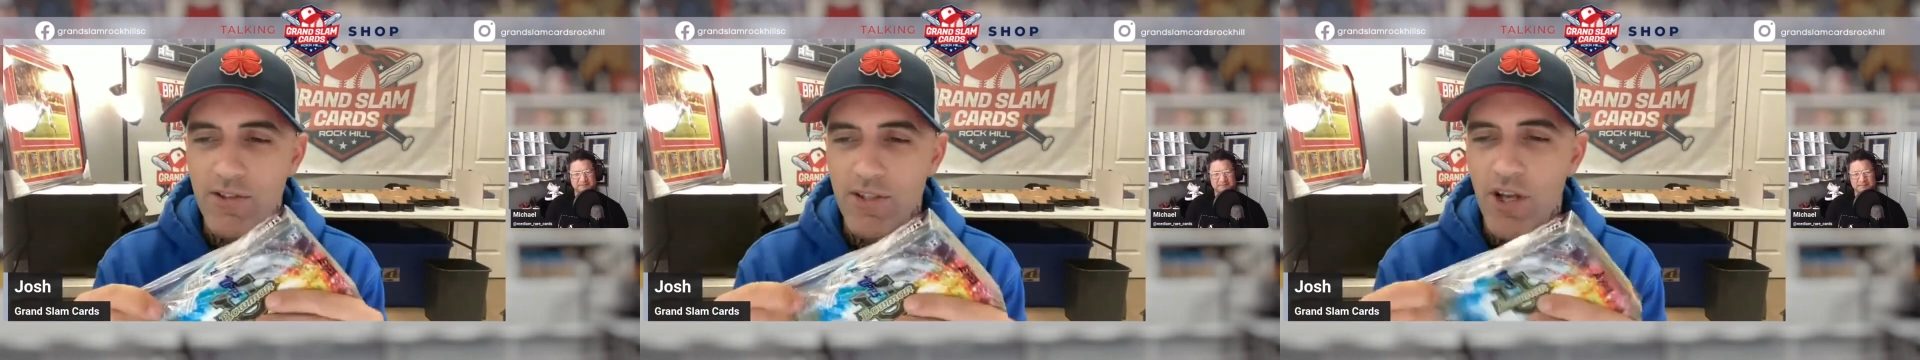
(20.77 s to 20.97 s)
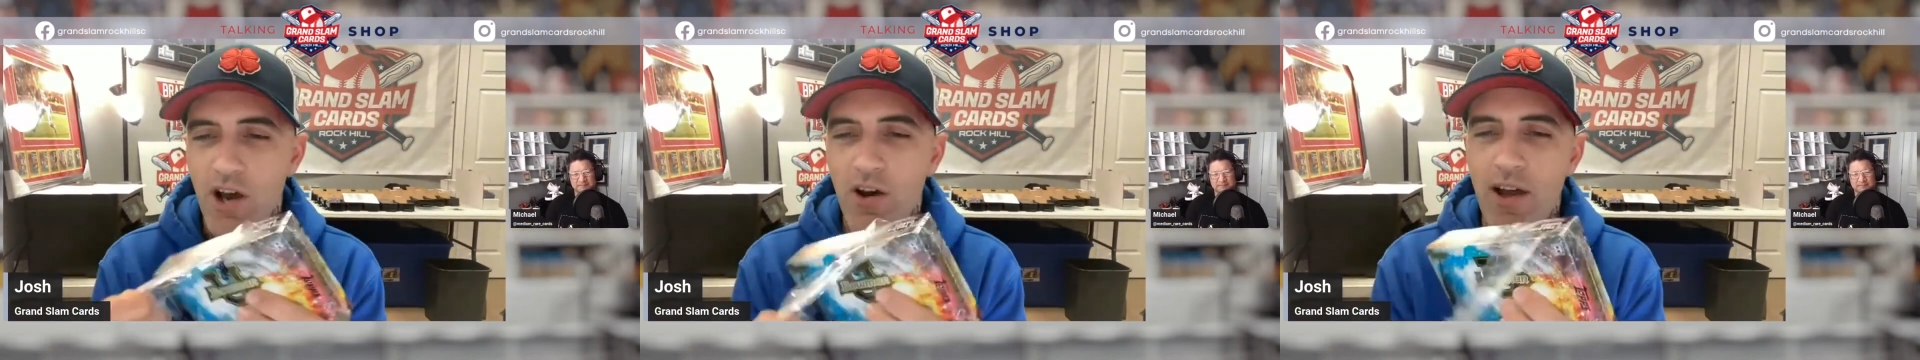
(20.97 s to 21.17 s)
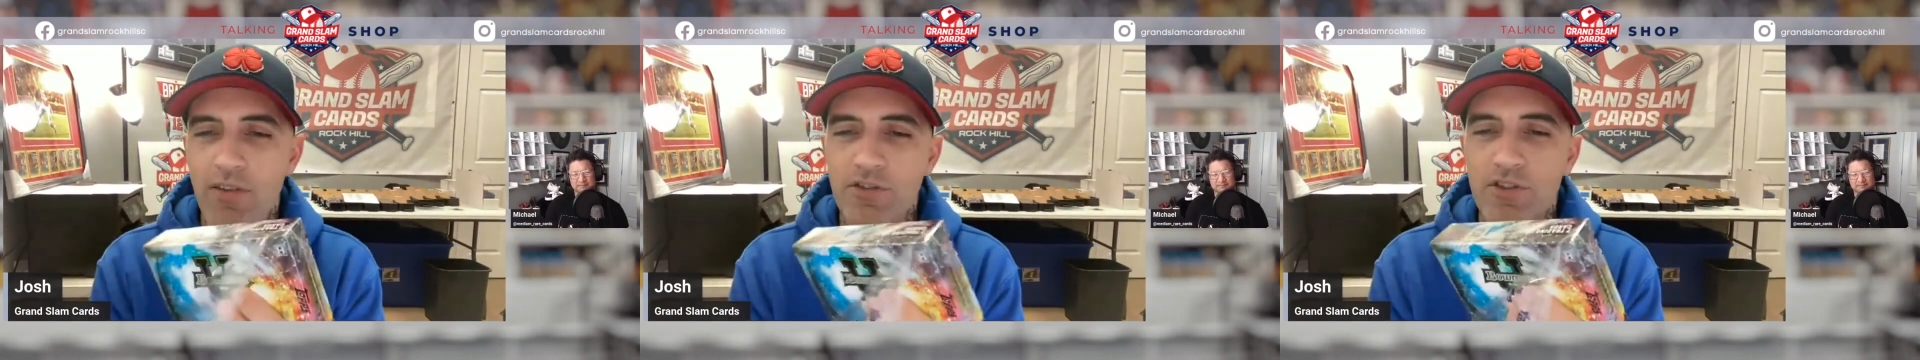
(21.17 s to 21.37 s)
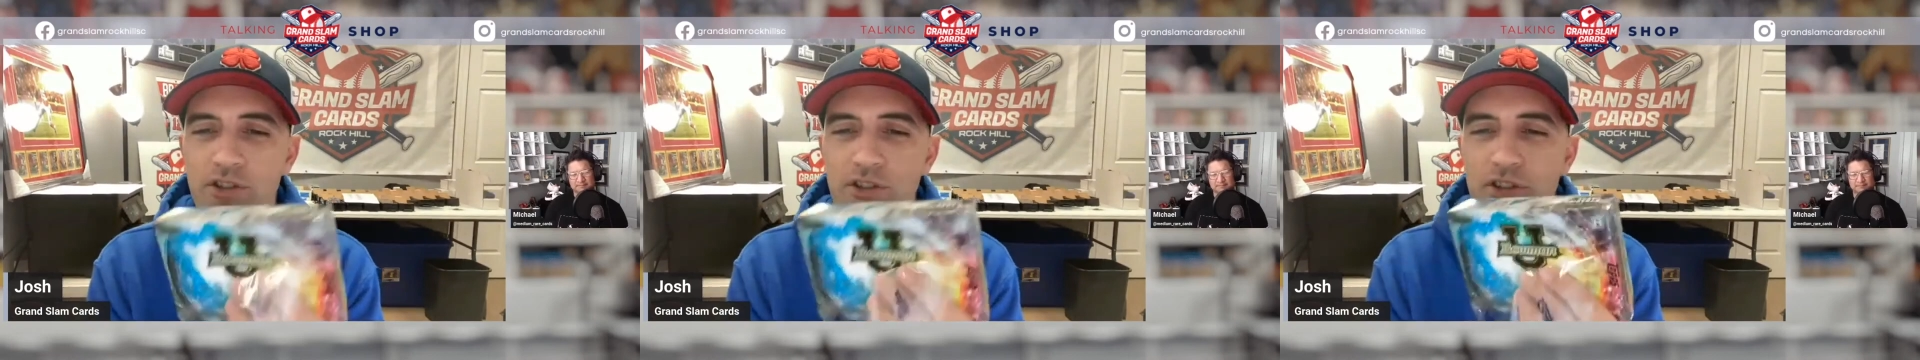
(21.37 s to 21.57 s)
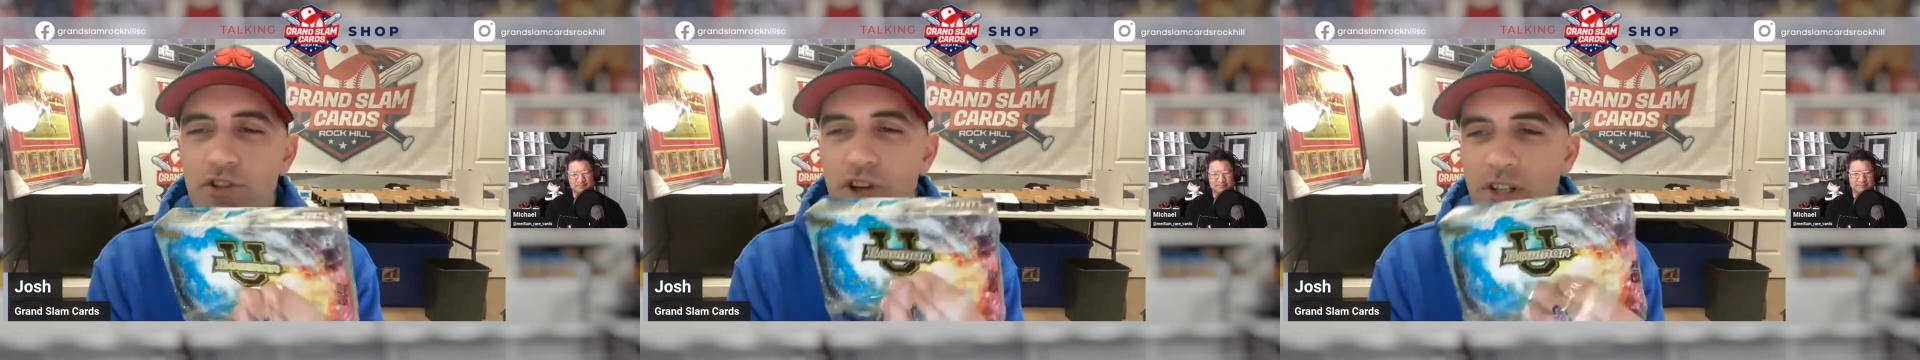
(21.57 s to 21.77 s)
so y'all have to
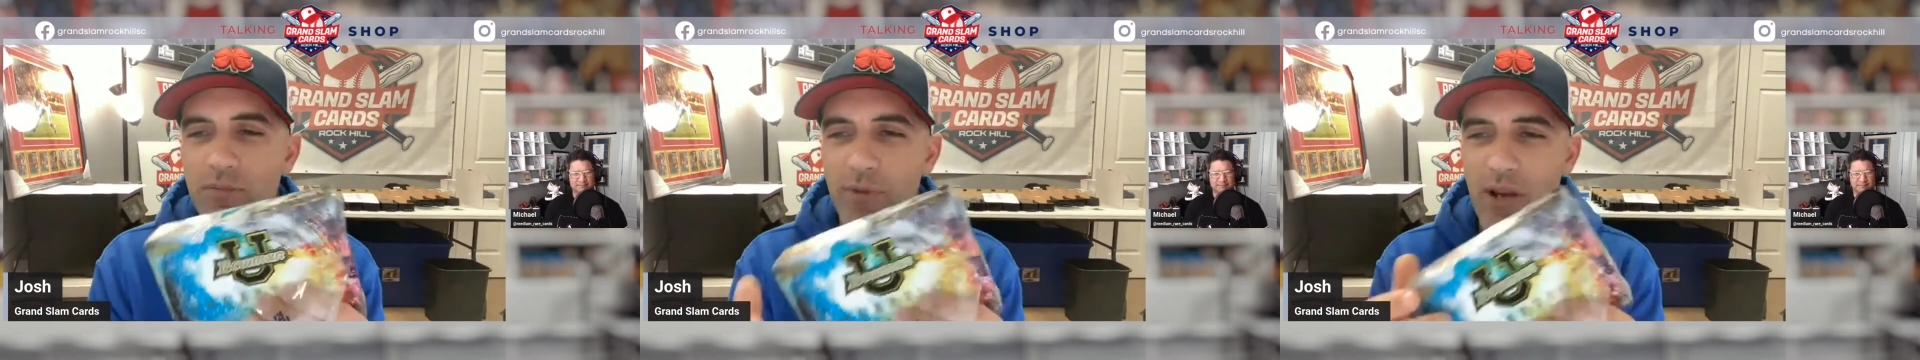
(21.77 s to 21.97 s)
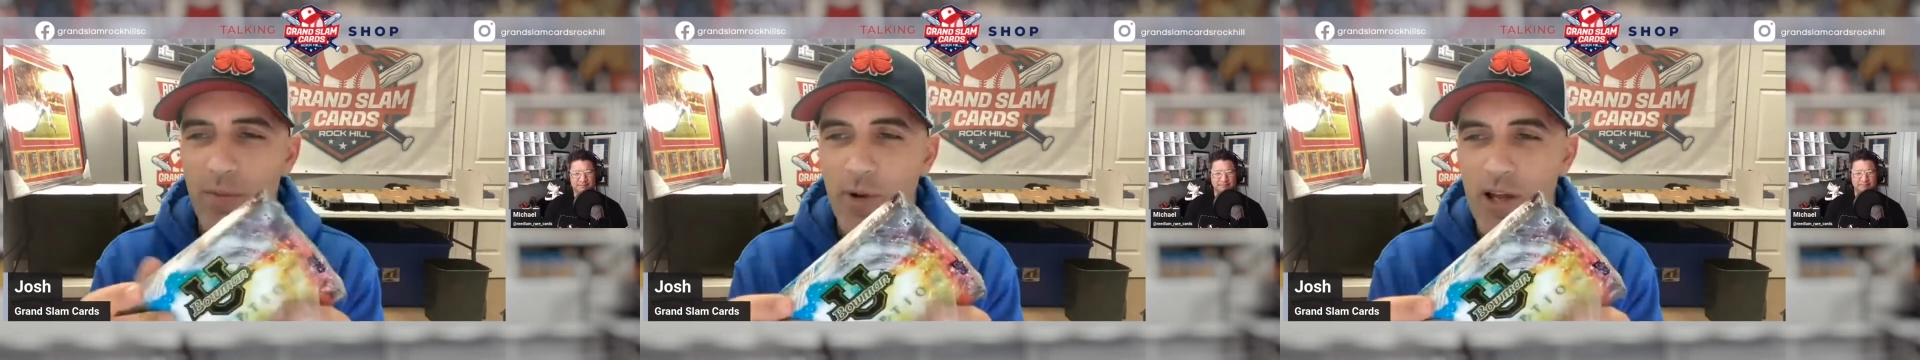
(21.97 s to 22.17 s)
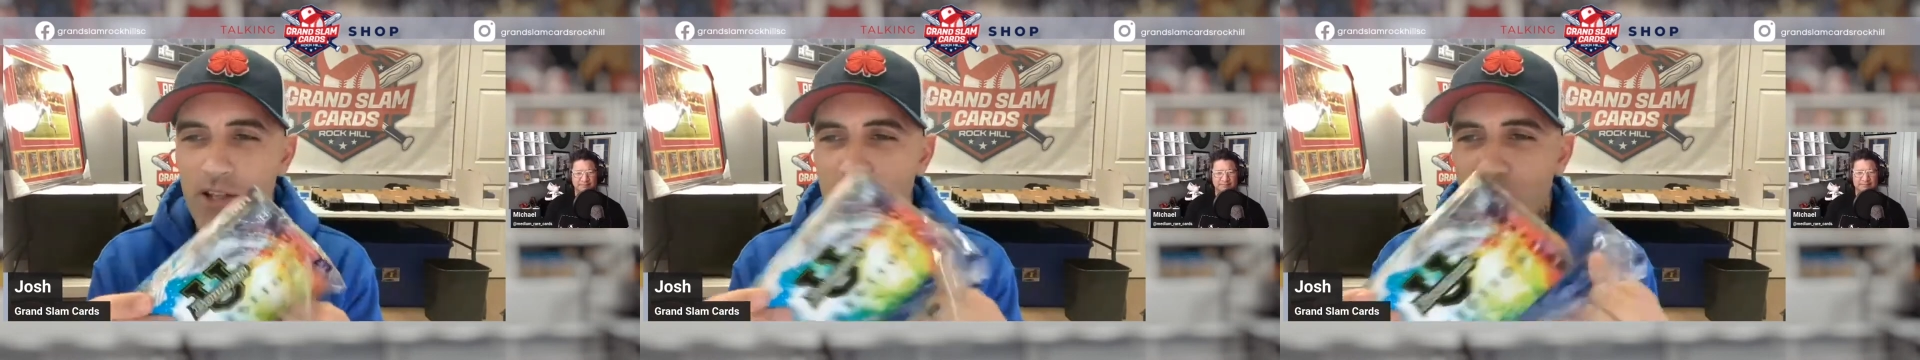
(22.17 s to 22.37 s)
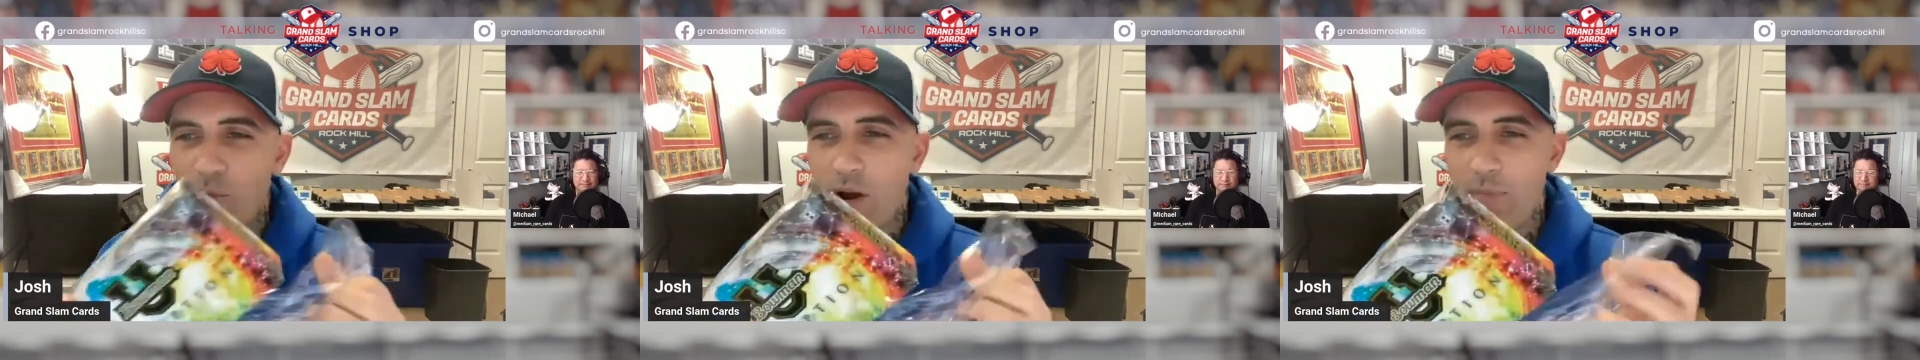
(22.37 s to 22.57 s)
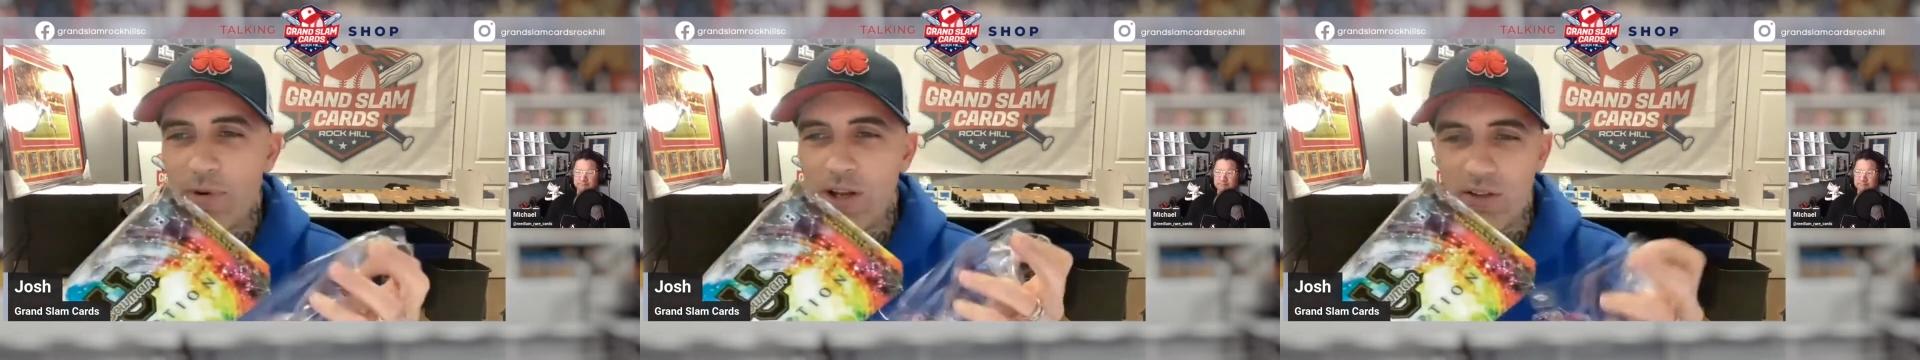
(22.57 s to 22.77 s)
just trust me. I'm not
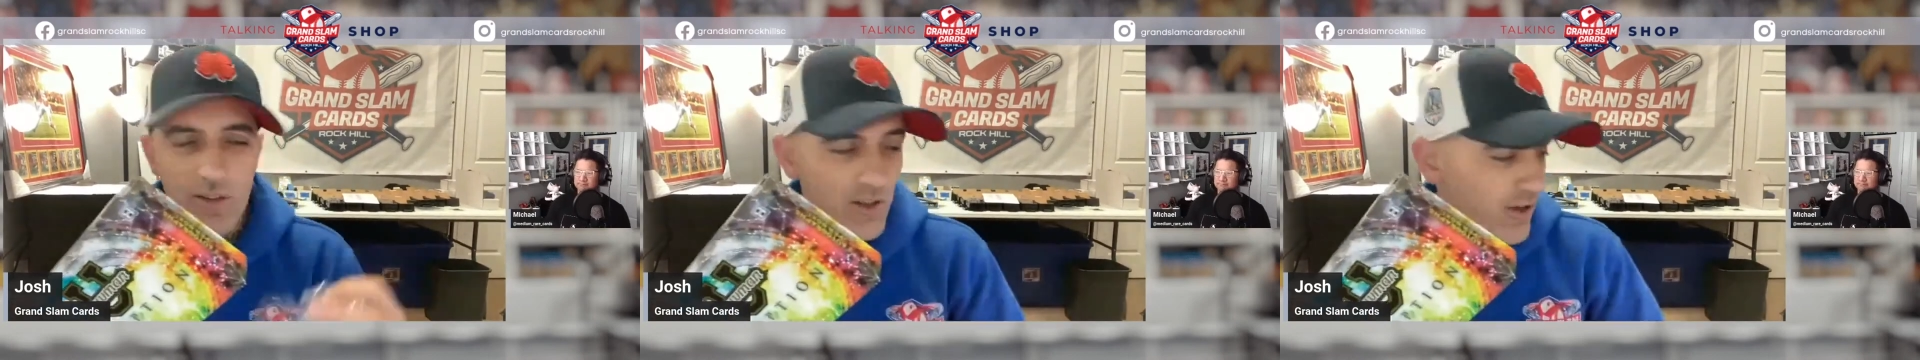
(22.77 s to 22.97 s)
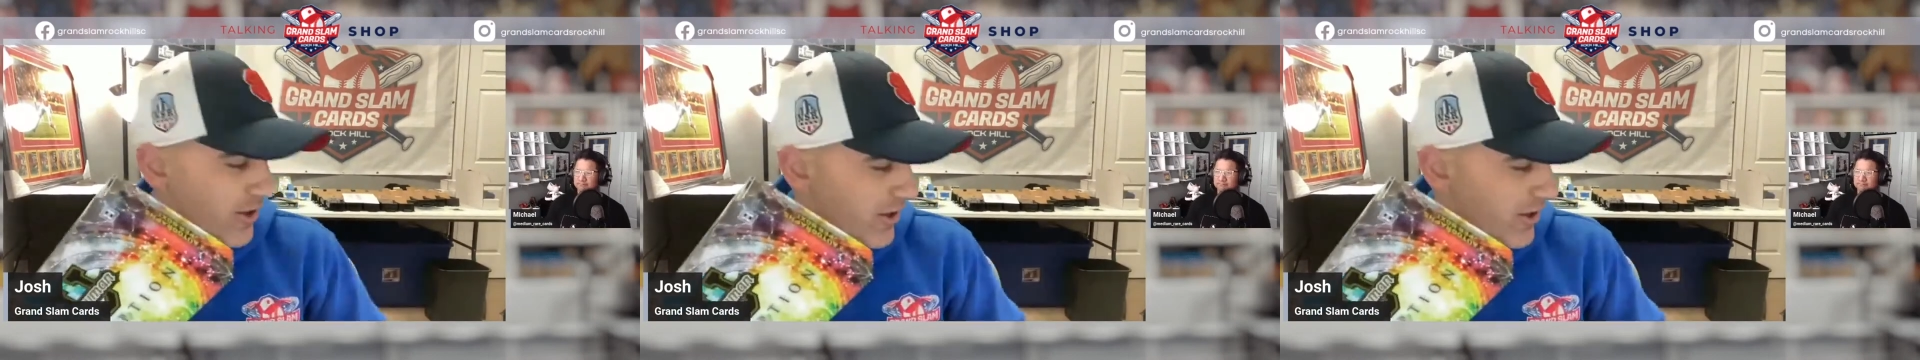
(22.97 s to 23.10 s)
swapping out the